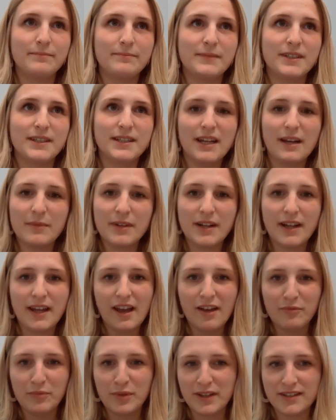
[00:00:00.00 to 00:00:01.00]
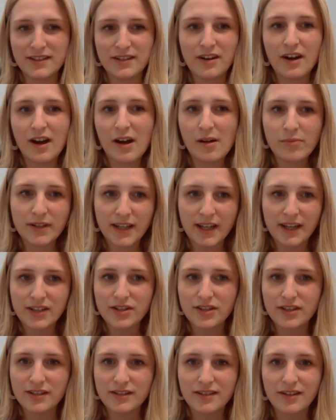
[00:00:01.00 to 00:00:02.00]
the time that I have because our
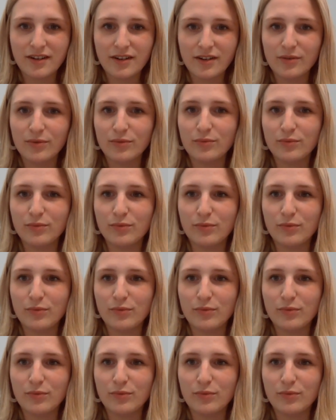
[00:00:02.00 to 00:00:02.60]
obligations are